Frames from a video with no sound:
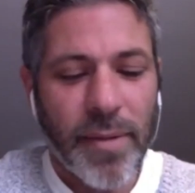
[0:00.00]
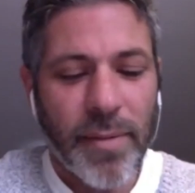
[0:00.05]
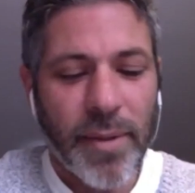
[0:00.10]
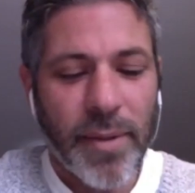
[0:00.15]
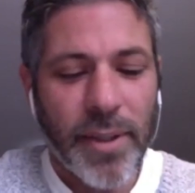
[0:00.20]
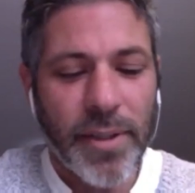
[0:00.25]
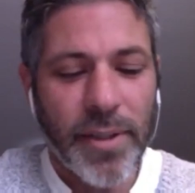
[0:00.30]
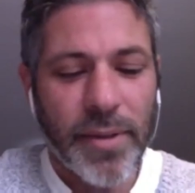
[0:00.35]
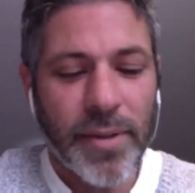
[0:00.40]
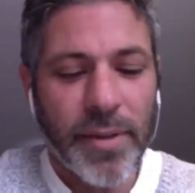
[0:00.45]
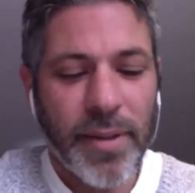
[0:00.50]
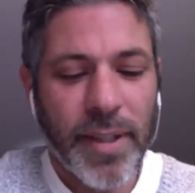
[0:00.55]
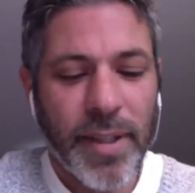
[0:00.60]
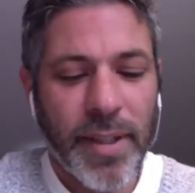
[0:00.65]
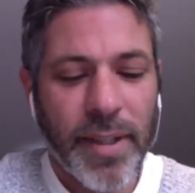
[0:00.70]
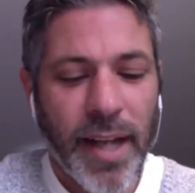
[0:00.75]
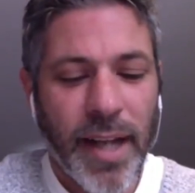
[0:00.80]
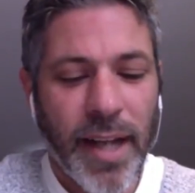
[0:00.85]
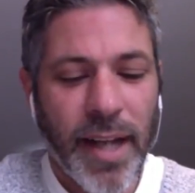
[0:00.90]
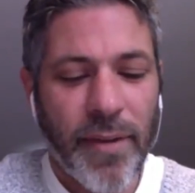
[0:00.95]
We should
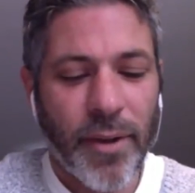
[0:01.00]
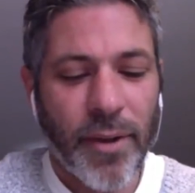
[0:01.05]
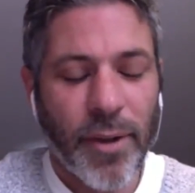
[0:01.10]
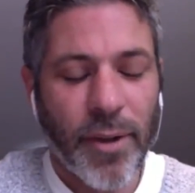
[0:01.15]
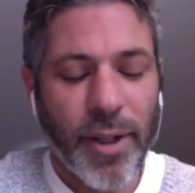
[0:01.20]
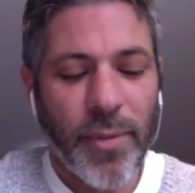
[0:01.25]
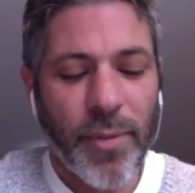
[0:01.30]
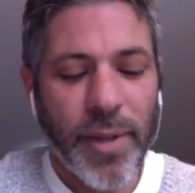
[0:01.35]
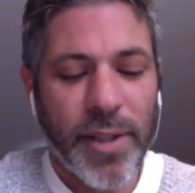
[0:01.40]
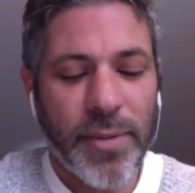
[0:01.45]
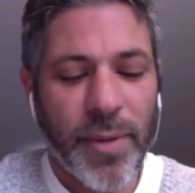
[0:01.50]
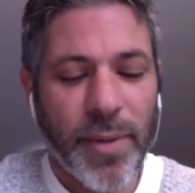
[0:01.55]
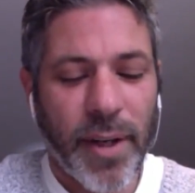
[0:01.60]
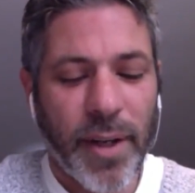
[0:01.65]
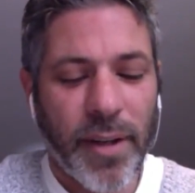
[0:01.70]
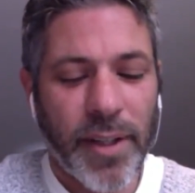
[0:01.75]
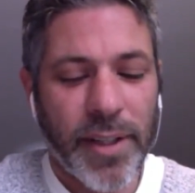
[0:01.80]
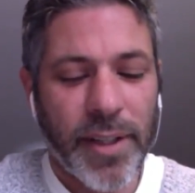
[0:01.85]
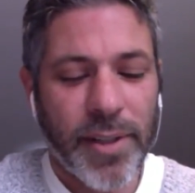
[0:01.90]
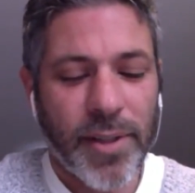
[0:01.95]
have a look at which
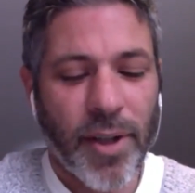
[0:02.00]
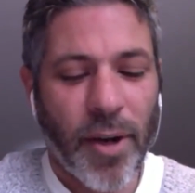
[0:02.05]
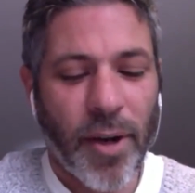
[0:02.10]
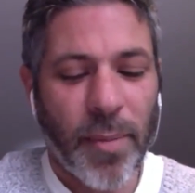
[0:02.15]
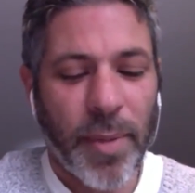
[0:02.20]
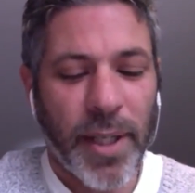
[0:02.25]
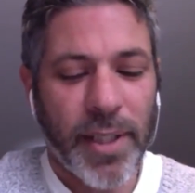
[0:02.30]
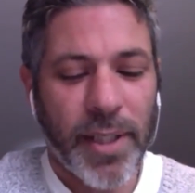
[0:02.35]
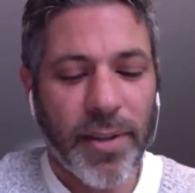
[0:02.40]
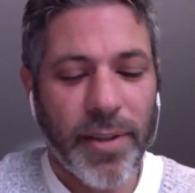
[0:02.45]
one of these topics